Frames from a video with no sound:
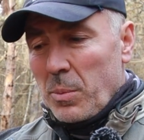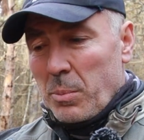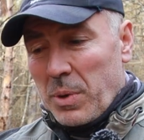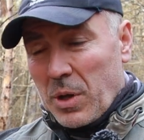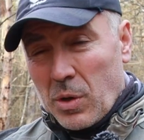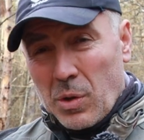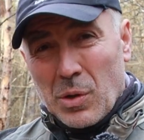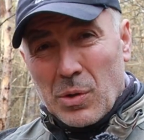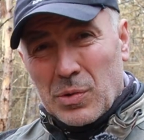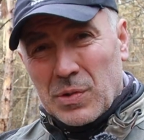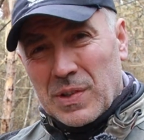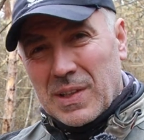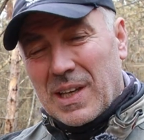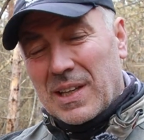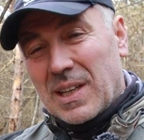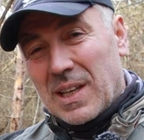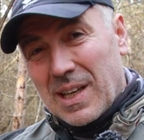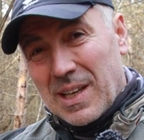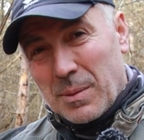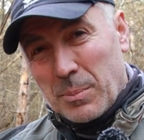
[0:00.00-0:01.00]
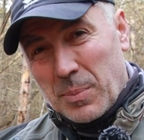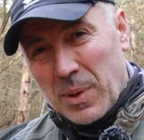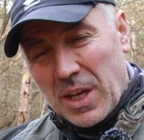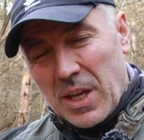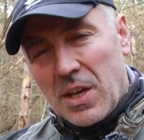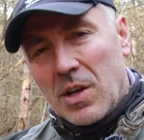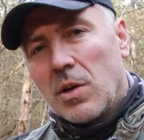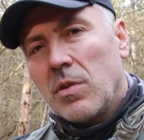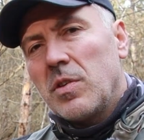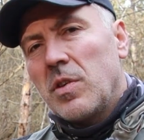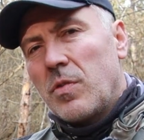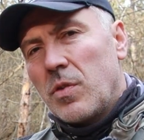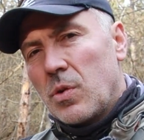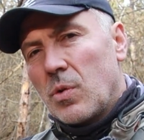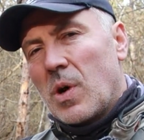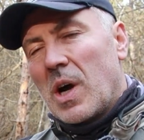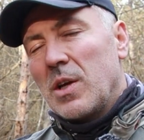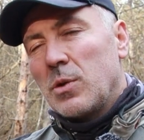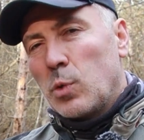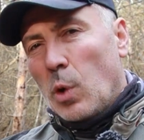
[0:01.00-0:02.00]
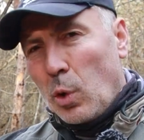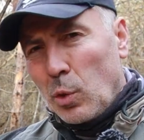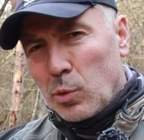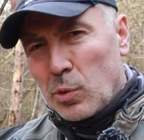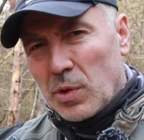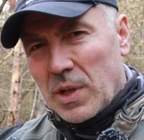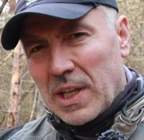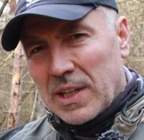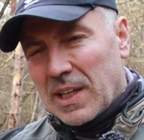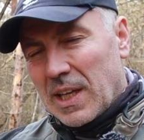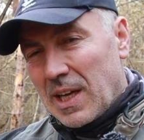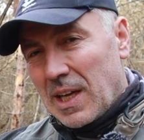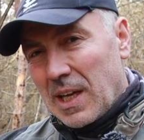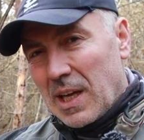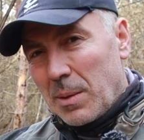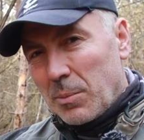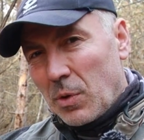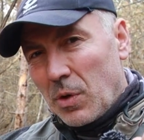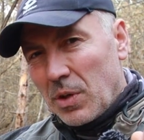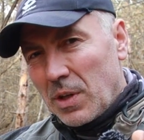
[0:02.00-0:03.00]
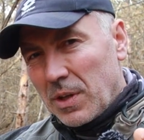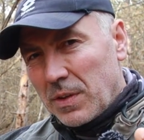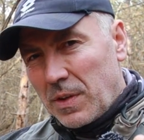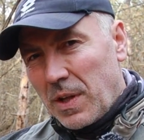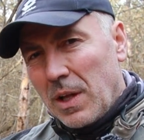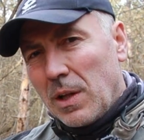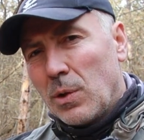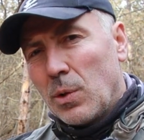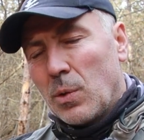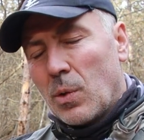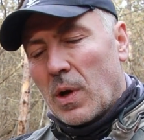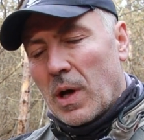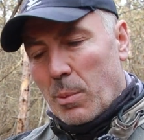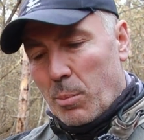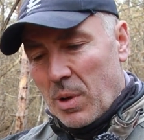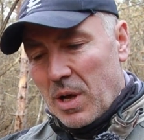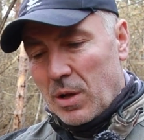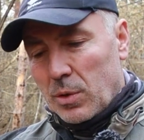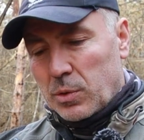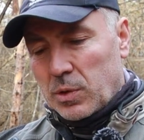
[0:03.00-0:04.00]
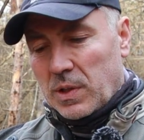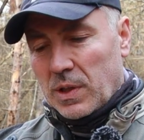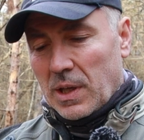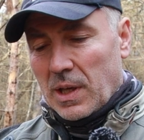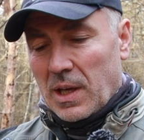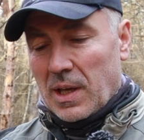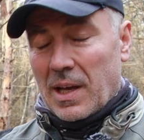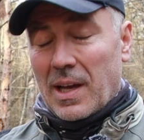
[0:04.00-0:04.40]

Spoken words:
because at the beginning of the video I told you that I'm gonna tell you about